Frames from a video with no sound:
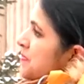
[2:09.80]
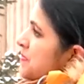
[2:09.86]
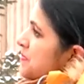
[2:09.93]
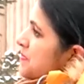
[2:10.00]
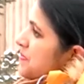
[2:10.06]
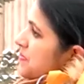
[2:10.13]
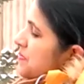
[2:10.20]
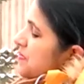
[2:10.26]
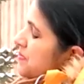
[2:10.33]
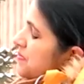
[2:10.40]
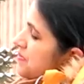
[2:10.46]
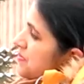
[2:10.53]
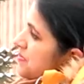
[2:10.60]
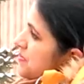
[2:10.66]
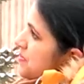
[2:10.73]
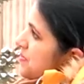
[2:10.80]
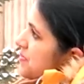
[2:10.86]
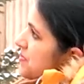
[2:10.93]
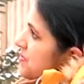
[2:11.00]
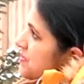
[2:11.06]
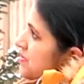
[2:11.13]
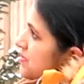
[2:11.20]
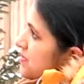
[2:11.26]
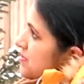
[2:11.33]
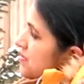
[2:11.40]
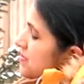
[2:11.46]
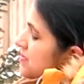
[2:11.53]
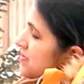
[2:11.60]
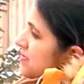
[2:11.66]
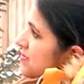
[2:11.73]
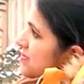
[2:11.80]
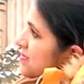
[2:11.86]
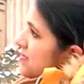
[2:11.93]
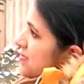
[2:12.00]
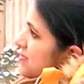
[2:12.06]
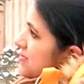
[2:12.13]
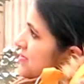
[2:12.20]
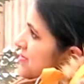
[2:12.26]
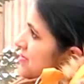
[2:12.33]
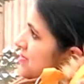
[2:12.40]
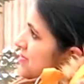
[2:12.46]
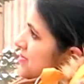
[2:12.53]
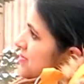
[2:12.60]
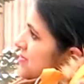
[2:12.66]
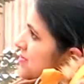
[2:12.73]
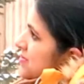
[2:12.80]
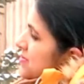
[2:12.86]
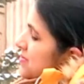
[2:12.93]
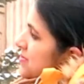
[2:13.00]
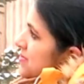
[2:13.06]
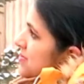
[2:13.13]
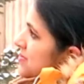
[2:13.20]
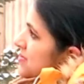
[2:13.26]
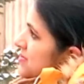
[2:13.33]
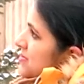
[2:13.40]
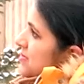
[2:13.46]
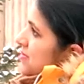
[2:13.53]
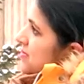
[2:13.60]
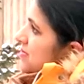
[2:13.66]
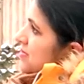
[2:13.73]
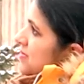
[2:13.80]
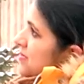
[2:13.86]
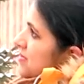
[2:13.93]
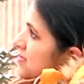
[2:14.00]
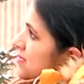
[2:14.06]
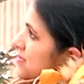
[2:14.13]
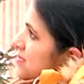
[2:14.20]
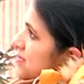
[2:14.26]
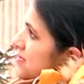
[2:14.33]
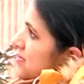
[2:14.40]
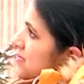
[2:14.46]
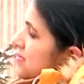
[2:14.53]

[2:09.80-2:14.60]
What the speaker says: (not speaking)